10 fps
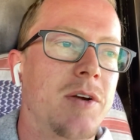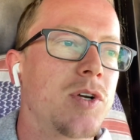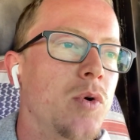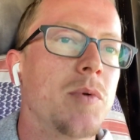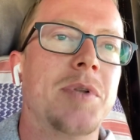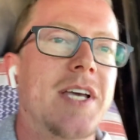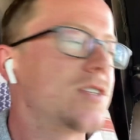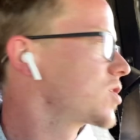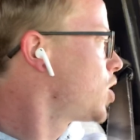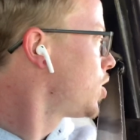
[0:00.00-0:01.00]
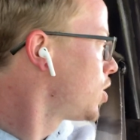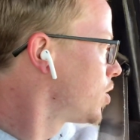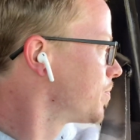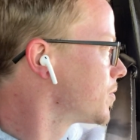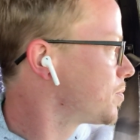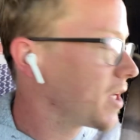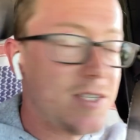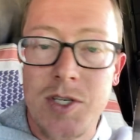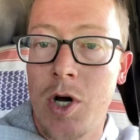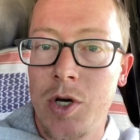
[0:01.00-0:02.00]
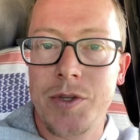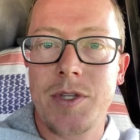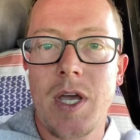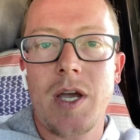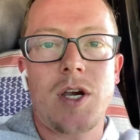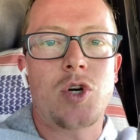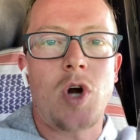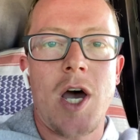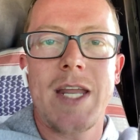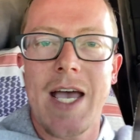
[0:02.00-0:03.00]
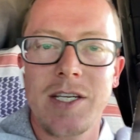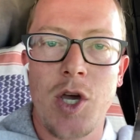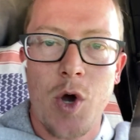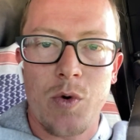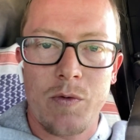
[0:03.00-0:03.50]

Going to a place called Crawdad Cove.